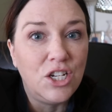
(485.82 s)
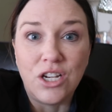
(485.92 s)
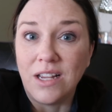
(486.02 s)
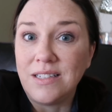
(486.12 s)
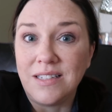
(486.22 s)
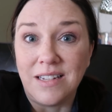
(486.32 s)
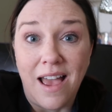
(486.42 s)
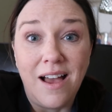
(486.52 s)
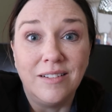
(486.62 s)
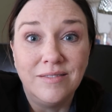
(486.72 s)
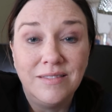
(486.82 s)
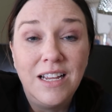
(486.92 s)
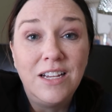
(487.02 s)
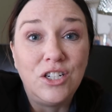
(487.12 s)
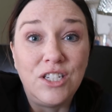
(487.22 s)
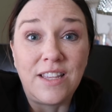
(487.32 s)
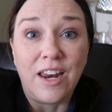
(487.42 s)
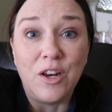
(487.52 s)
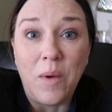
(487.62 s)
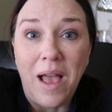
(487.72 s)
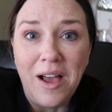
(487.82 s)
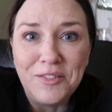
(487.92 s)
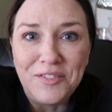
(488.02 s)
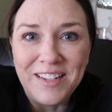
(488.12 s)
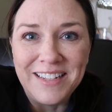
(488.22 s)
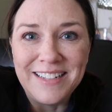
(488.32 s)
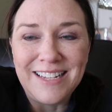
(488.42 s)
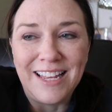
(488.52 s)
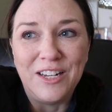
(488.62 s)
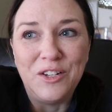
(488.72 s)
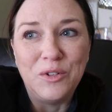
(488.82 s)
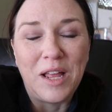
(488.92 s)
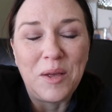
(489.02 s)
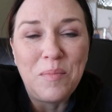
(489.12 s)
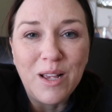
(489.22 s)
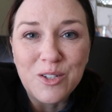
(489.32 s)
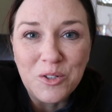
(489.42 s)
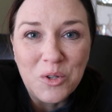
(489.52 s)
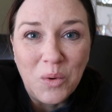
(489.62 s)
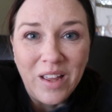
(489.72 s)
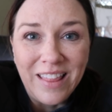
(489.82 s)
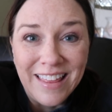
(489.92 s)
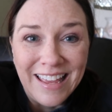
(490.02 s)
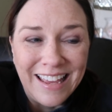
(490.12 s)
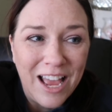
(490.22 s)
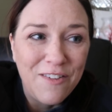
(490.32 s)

Just, yeah. She's got a new outfit and a new like puzzle toy thing